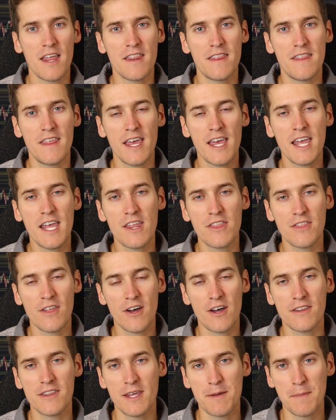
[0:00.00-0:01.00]
they
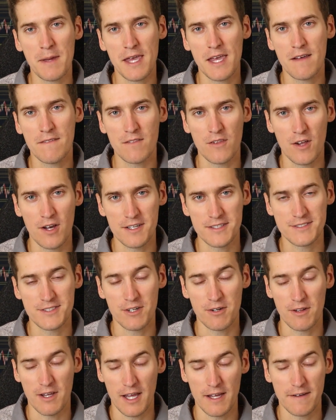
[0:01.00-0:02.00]
thought they may have lost
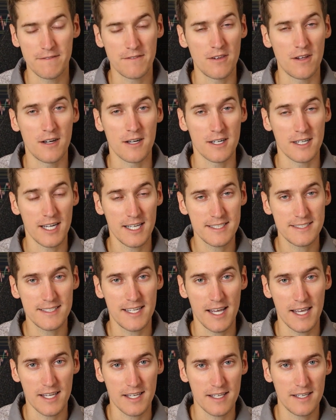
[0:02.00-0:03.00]
their lifelong nest
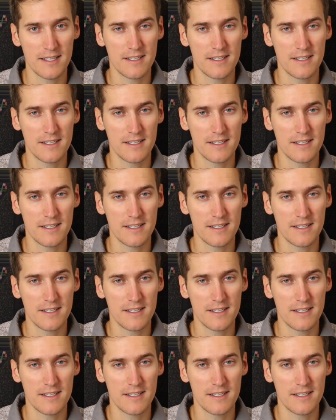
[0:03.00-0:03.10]
egg.